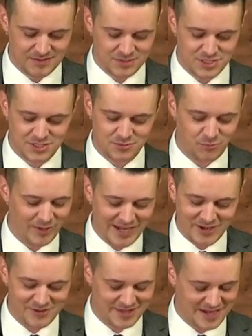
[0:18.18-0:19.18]

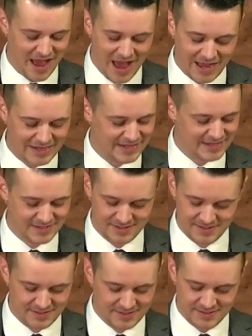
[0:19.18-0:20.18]
Sweeter than honey
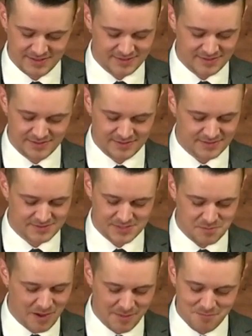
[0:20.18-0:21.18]

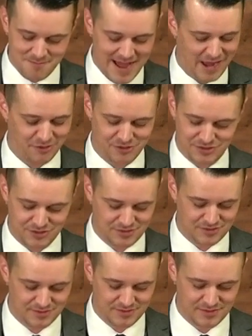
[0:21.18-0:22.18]
to my
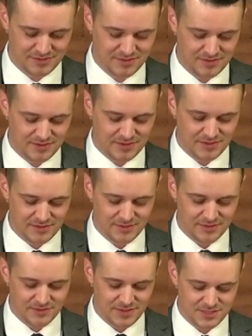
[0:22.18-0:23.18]
mouth.
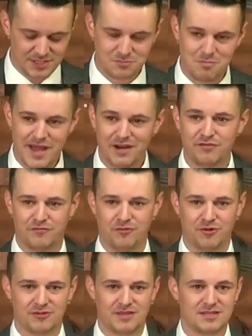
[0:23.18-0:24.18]
This is
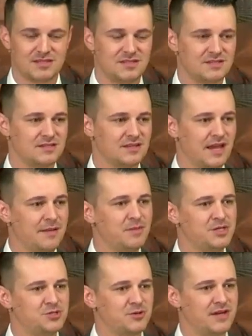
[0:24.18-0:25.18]
metaphor. This is
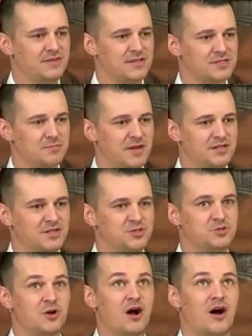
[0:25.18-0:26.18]
imagery that's meant to
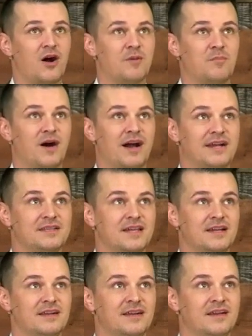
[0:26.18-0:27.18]
draw our mind
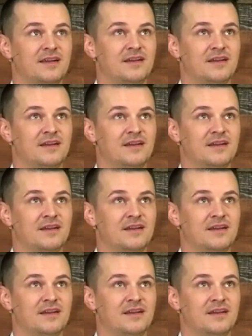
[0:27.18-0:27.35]
that